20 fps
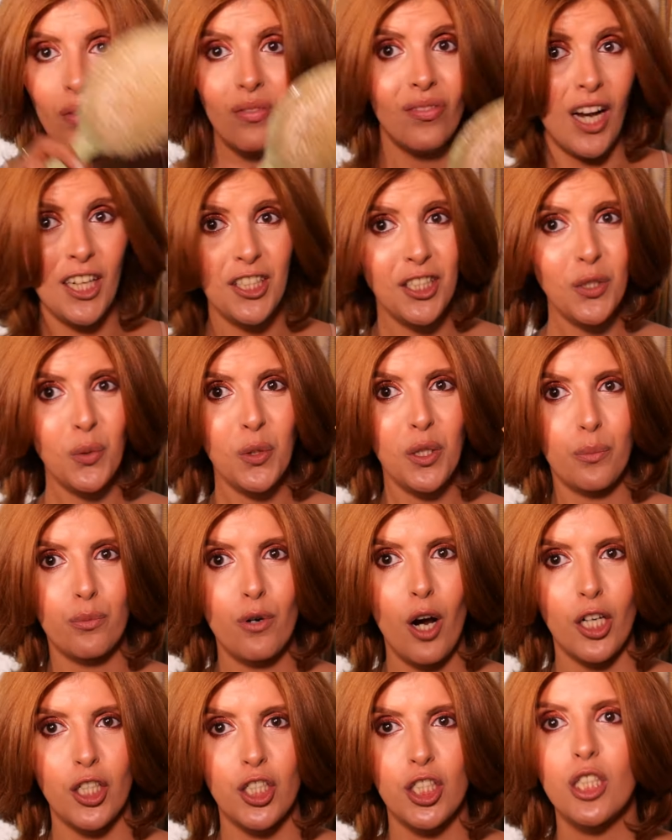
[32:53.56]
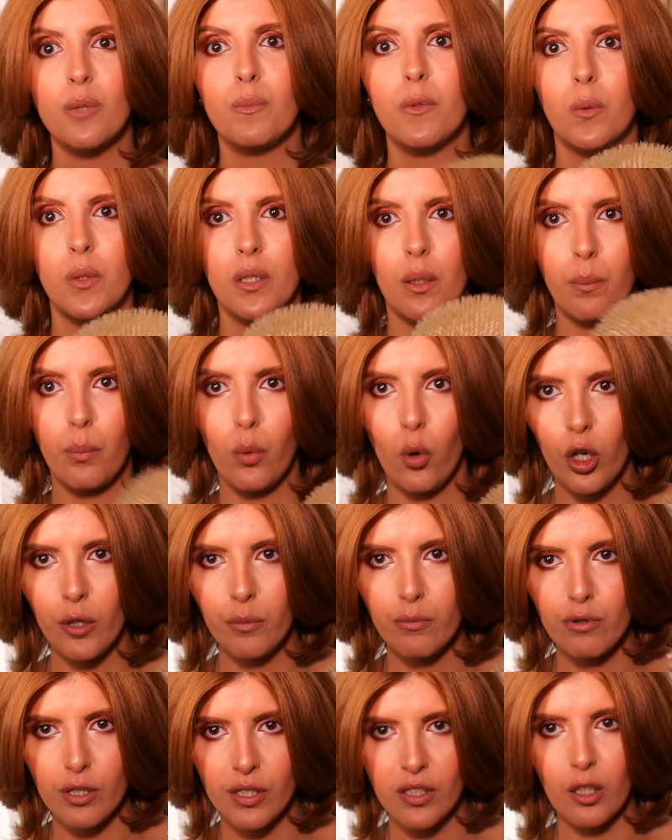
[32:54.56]
not just with a brush, but with a Boar
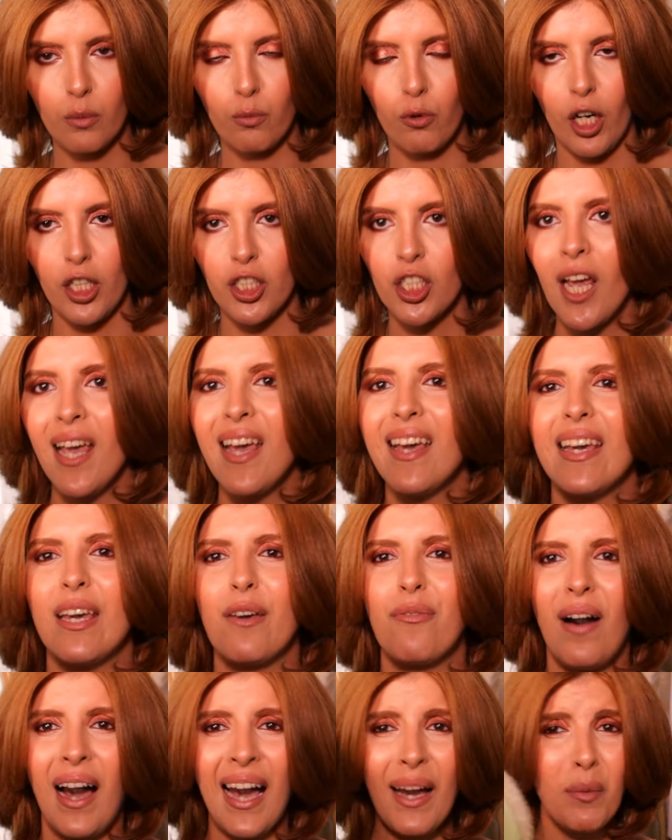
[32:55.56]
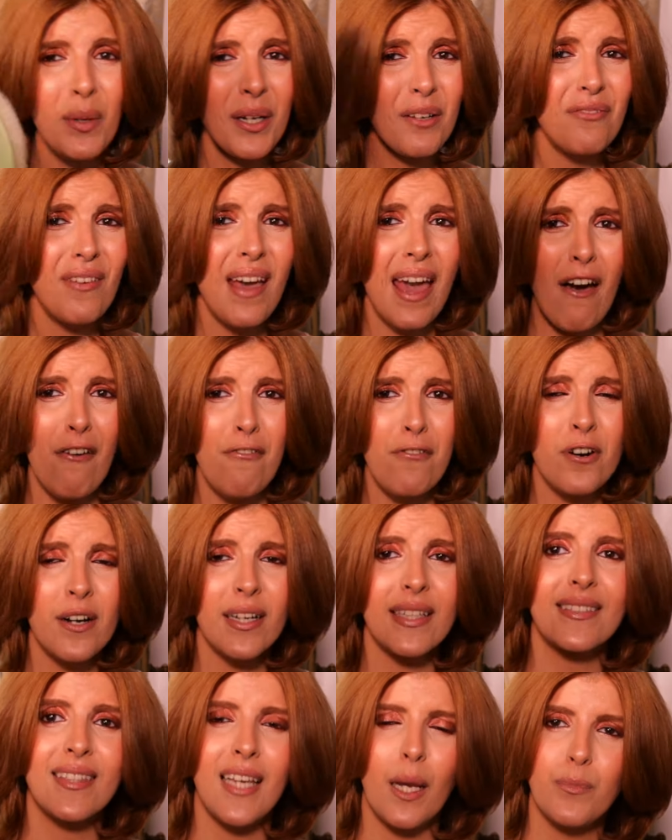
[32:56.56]
bristle brush. If I would have ever
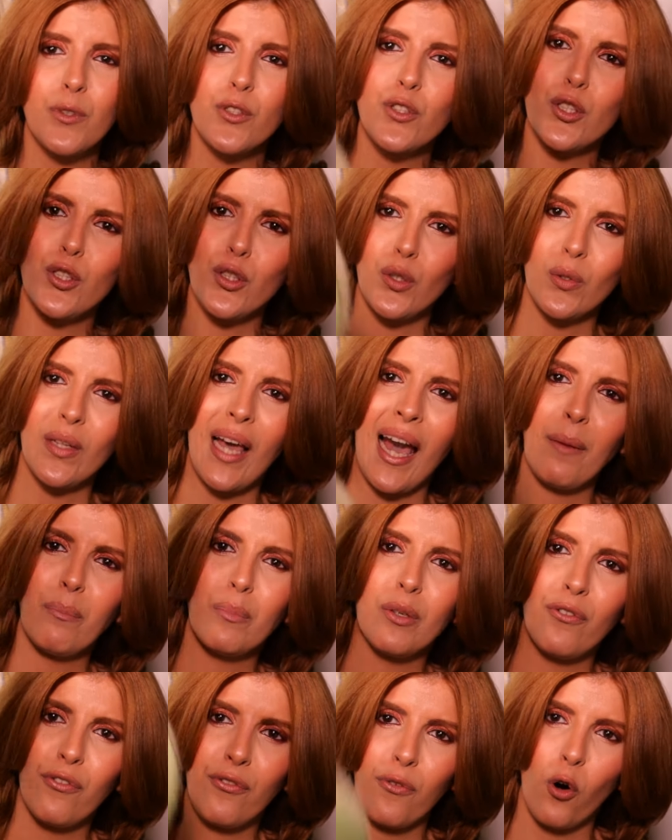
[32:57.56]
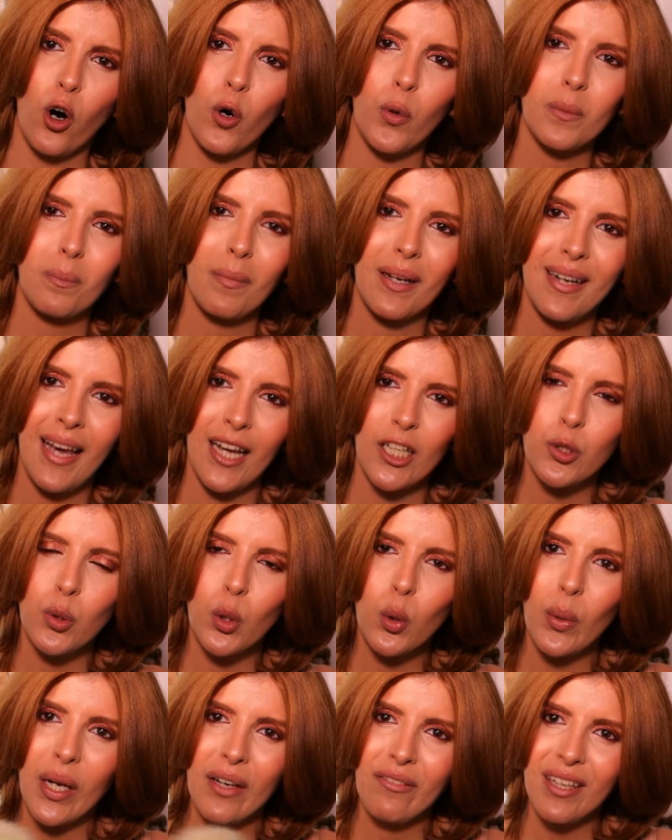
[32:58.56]
attempted to do that before with my
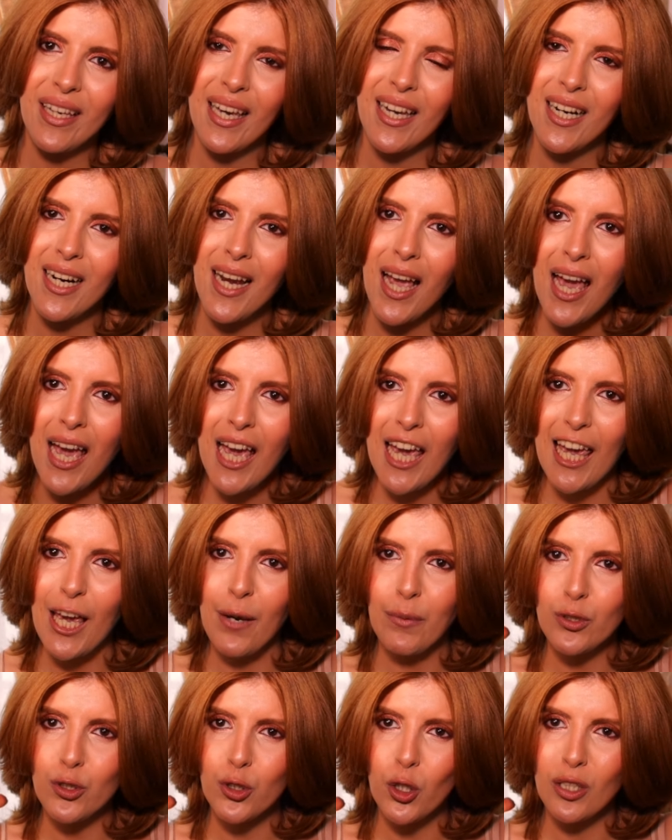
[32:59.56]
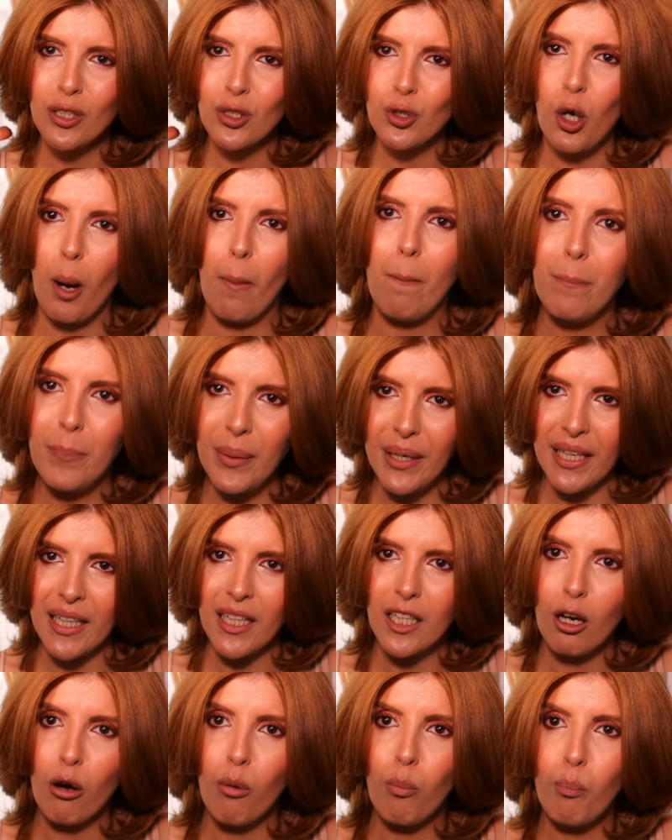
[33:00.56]
natural wavy hair, it would turn into a big